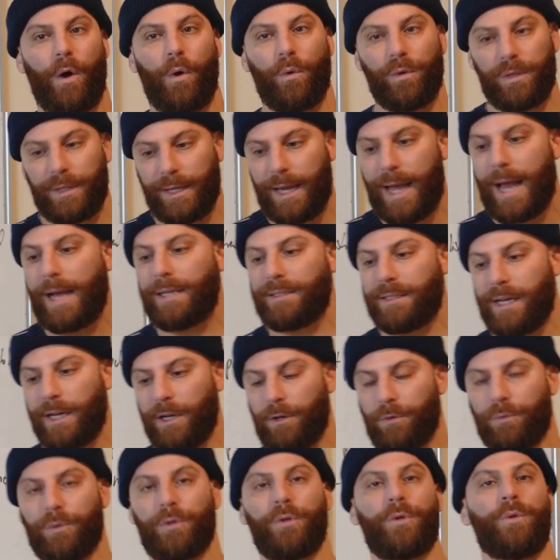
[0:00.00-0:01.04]
Only as I
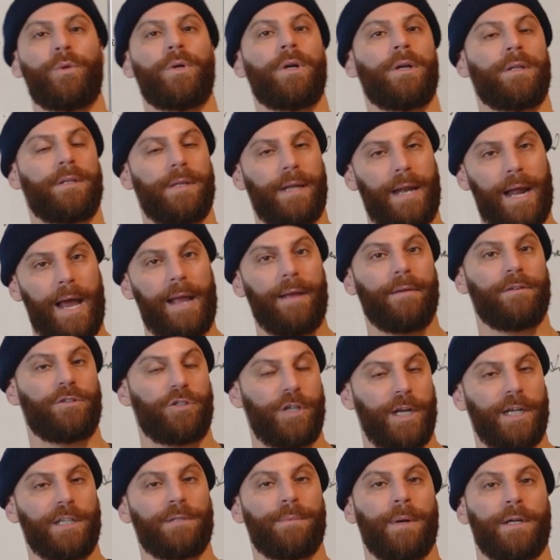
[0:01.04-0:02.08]
grew did I
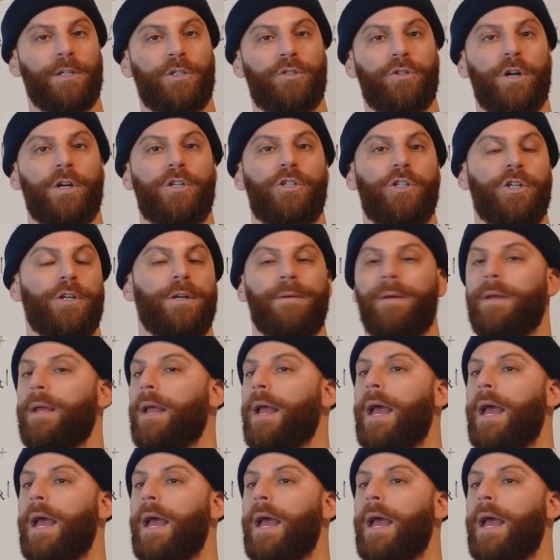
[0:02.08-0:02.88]
change my structure,